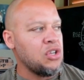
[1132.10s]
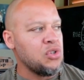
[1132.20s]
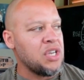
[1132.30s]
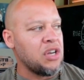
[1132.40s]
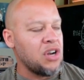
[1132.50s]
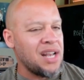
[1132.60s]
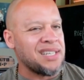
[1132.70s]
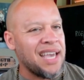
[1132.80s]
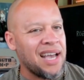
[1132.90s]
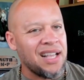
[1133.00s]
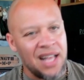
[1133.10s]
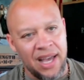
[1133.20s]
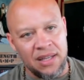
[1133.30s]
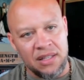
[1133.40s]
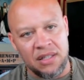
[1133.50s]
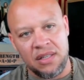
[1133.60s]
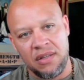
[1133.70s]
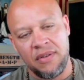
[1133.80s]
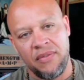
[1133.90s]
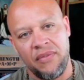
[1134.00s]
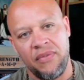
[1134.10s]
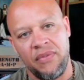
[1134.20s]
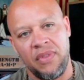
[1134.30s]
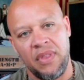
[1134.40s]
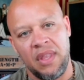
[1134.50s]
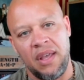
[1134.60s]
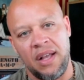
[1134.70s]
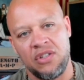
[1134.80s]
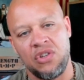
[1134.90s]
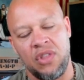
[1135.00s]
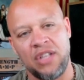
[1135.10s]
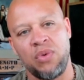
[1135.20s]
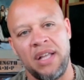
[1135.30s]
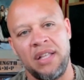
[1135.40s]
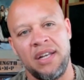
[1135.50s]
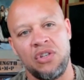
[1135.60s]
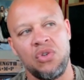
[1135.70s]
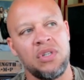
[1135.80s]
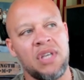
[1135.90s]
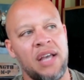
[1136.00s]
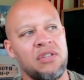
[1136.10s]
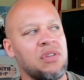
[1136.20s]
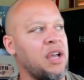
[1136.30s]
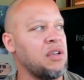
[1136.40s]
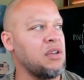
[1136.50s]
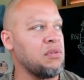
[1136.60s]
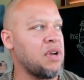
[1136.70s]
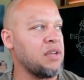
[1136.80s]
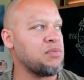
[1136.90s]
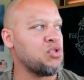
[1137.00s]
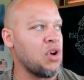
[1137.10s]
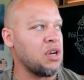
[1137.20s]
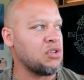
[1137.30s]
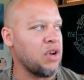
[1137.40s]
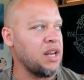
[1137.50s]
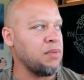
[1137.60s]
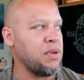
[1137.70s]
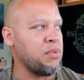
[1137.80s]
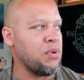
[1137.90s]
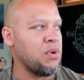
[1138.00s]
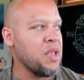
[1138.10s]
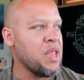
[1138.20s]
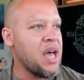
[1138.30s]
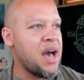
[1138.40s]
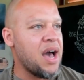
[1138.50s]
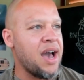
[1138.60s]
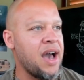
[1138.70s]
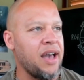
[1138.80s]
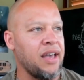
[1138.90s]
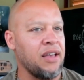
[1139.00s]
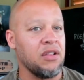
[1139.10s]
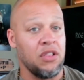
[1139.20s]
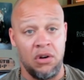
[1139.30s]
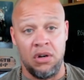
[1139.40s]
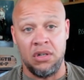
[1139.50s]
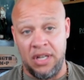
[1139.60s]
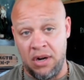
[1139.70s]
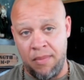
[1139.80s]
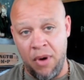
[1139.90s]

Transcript: use the internet to get clients. And so that's what I did. As soon as I, I, I started training people, I learned internet